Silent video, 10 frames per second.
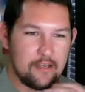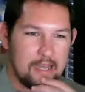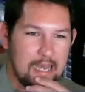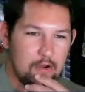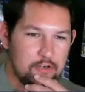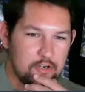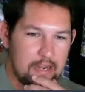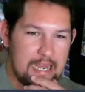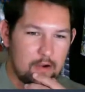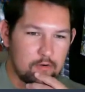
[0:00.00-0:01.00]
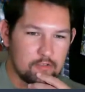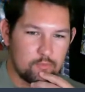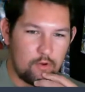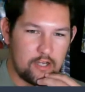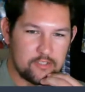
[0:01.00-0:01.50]
how do your hours
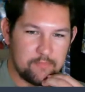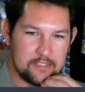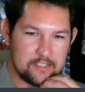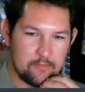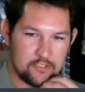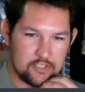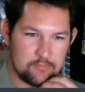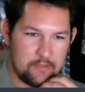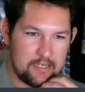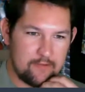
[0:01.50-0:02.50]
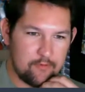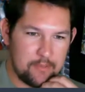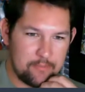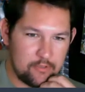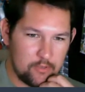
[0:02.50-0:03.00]
watched mean so much? Explain that for
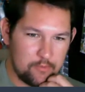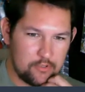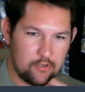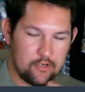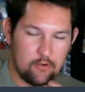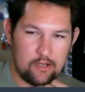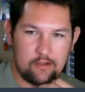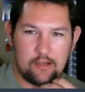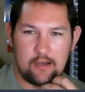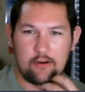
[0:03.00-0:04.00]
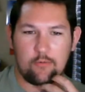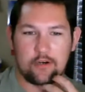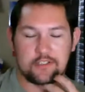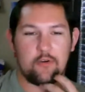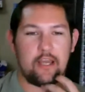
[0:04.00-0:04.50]
people who don't know how it all
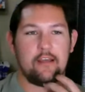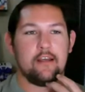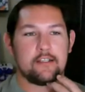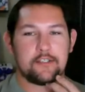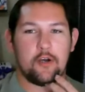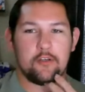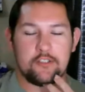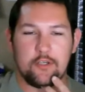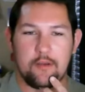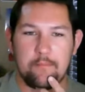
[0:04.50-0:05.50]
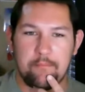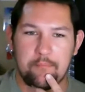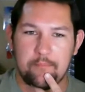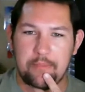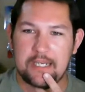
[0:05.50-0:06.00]
works. Okay, so to
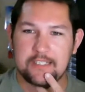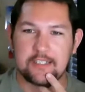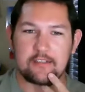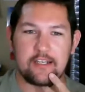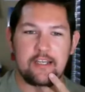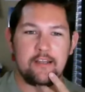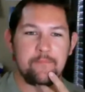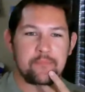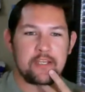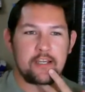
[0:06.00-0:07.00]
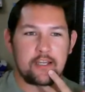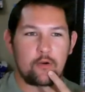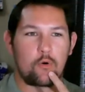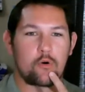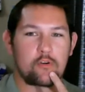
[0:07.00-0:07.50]
basically, in
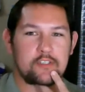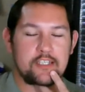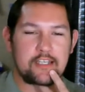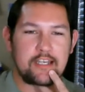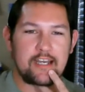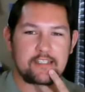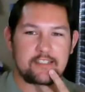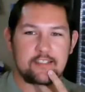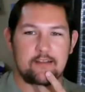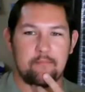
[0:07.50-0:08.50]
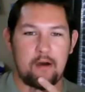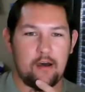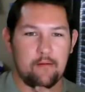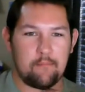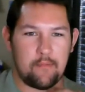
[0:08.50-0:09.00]
order to get
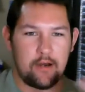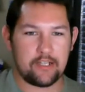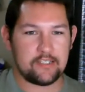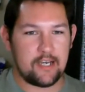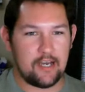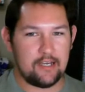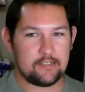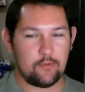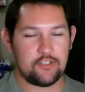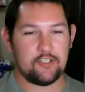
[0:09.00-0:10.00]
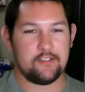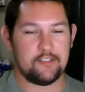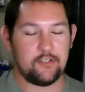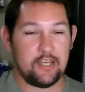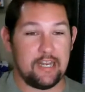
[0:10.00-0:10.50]
mo- monetized, which is
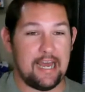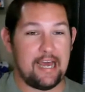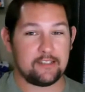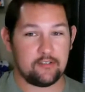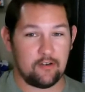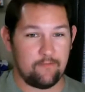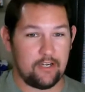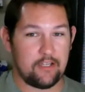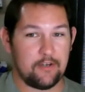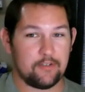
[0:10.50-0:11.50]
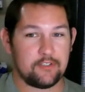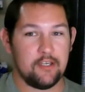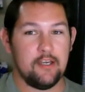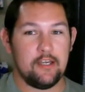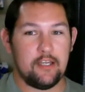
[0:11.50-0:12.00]
you get ads on your videos,
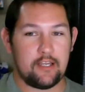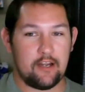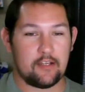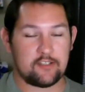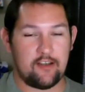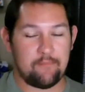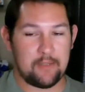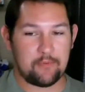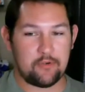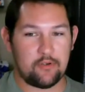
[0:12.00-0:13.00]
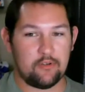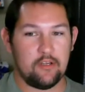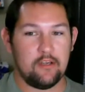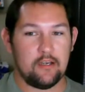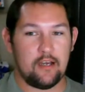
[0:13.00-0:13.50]
you can also have people
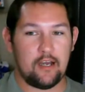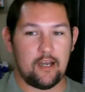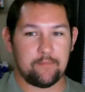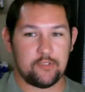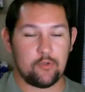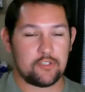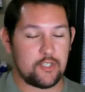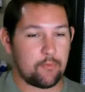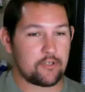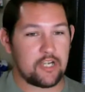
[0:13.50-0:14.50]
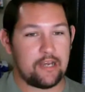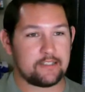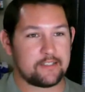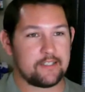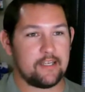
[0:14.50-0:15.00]
um, do super
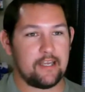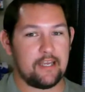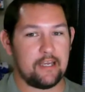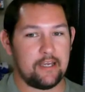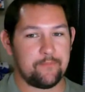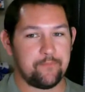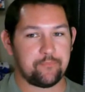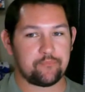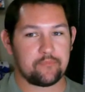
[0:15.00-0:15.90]
chats and